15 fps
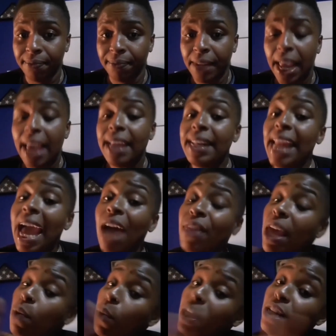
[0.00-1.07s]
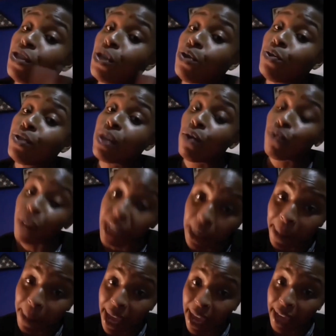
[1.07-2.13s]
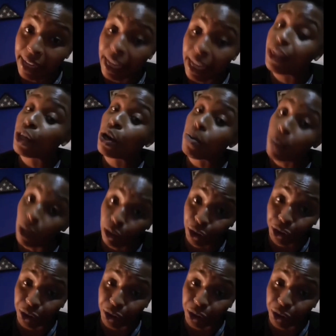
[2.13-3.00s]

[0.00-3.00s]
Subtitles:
Now, they wanted to use a Rinaband in the commercial.